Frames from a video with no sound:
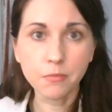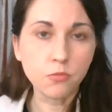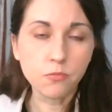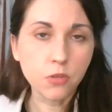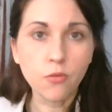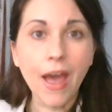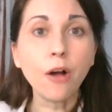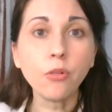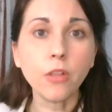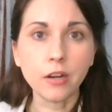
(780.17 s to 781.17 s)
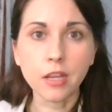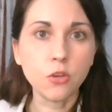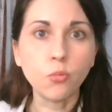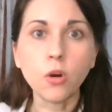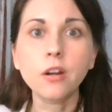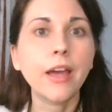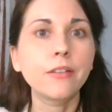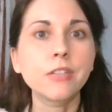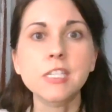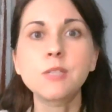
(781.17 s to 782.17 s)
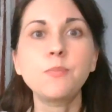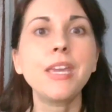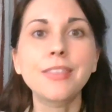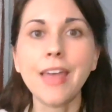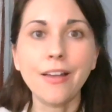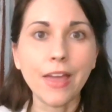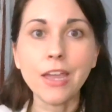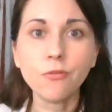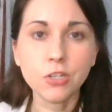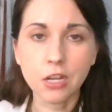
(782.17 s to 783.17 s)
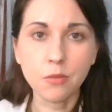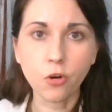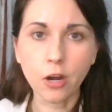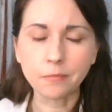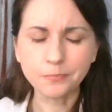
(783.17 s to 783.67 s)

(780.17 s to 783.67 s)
You outlawed it. You weren't allowed to speak that language anymore,